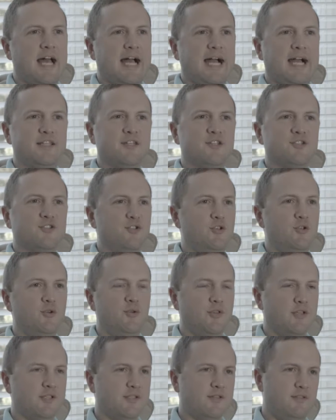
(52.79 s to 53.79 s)
I just
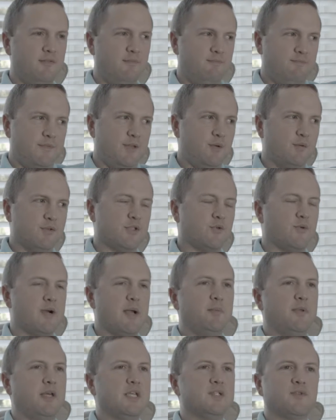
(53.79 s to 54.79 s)
knew this it was the
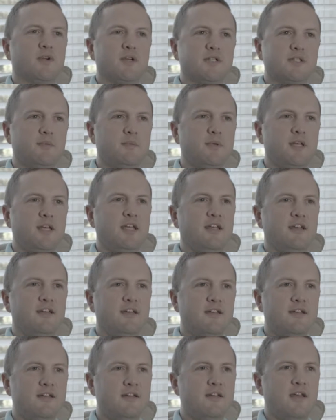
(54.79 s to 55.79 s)
right place for us to be,
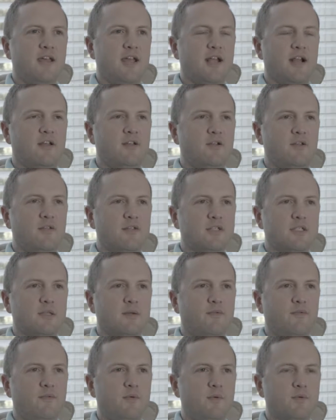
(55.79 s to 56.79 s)
and I knew it
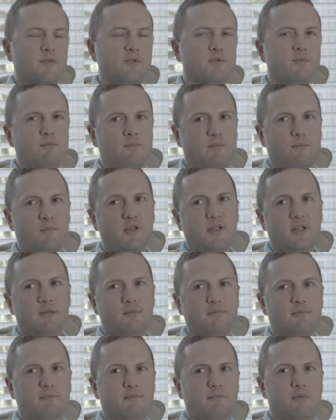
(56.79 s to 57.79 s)
was really
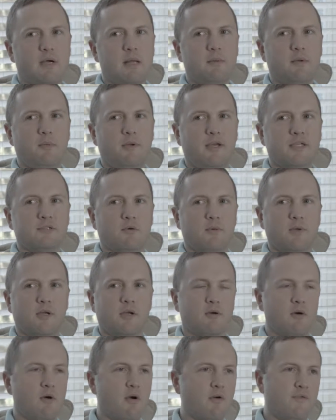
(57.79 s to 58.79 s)
probably a place where we
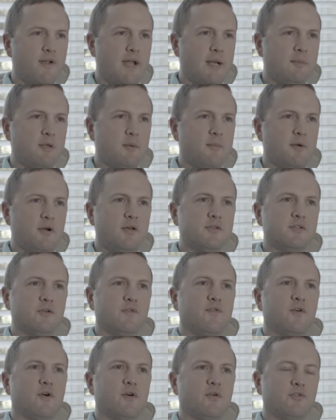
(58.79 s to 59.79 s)
could grow our family, but
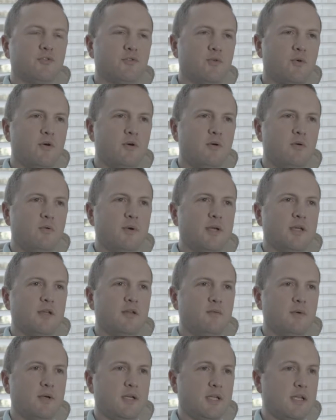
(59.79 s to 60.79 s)
also fertile soil we
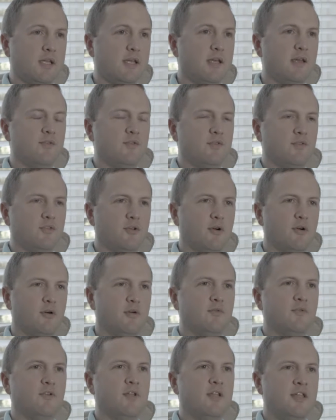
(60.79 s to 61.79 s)
could give and
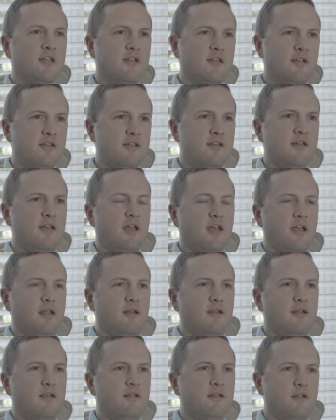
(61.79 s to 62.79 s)
serve,
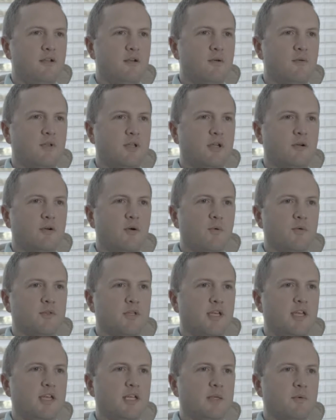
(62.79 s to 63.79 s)
and really grow with
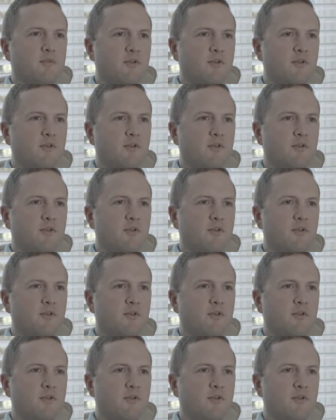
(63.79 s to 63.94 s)
the kingdom